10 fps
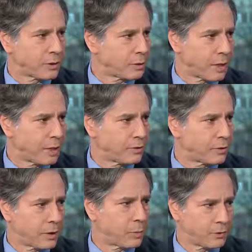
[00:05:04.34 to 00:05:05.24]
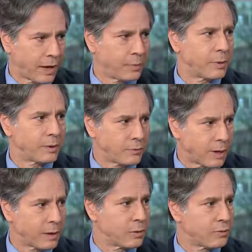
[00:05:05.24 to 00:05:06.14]
case uh, what's happened. Let's
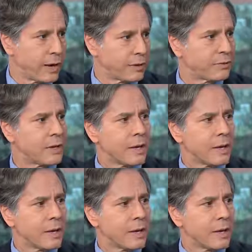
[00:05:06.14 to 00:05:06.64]
follow the facts.